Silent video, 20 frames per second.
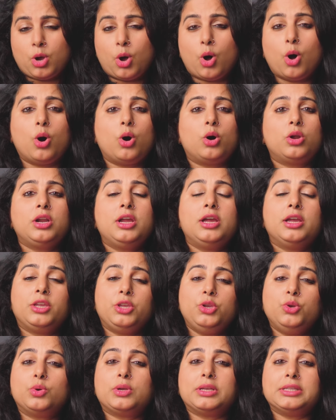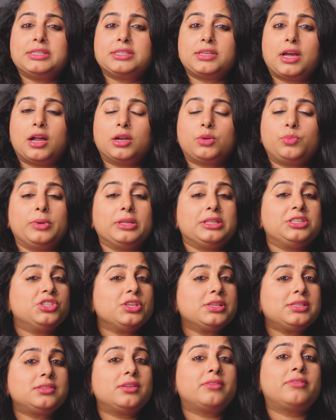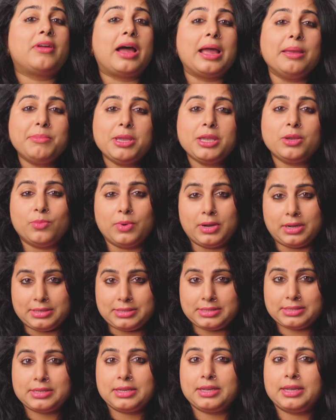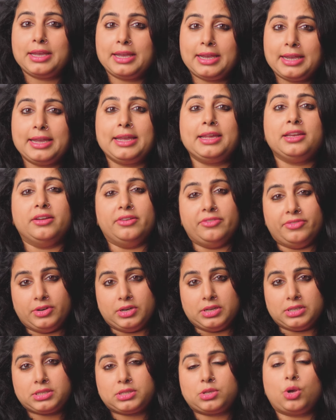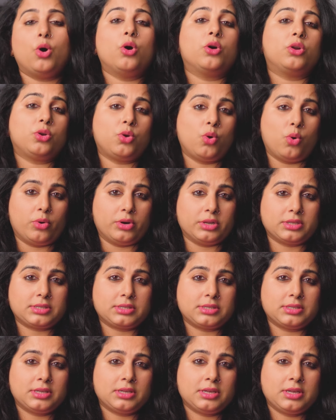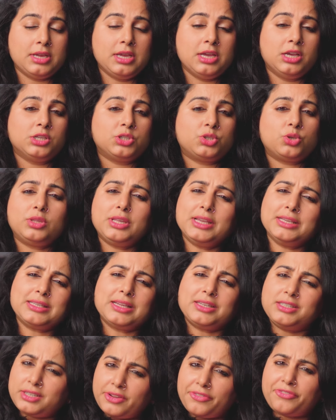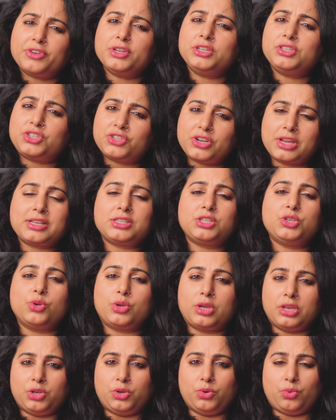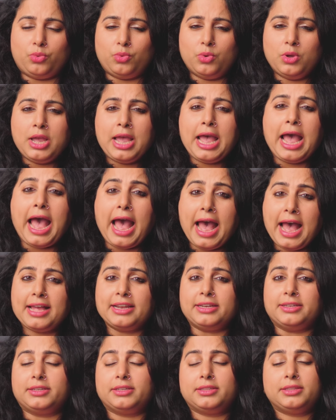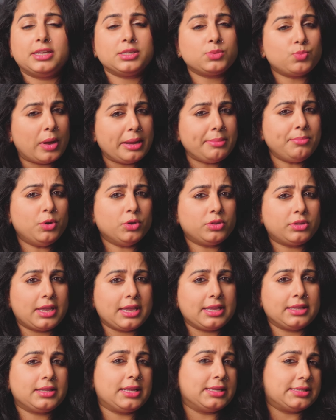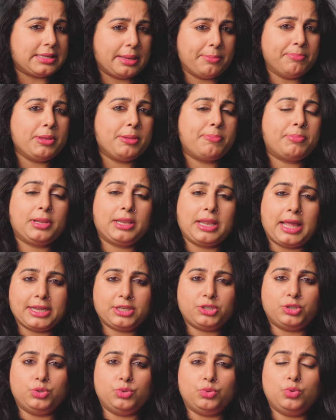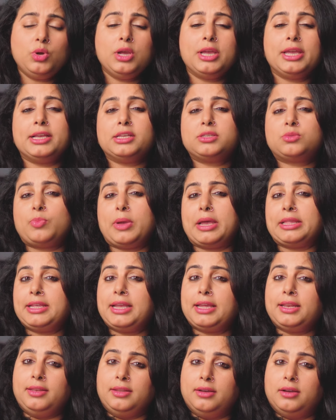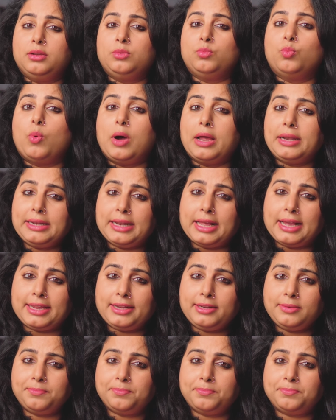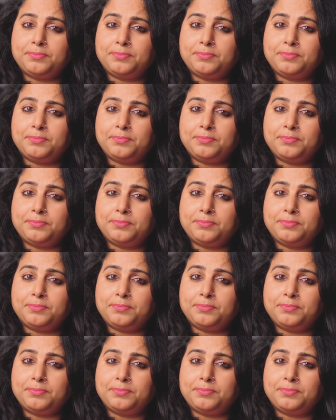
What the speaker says: Or you can start with just the rhyming words in a verse or a chorus. So these are different tricks you can do. And there's one more thing that some people like to do is where they learn one line,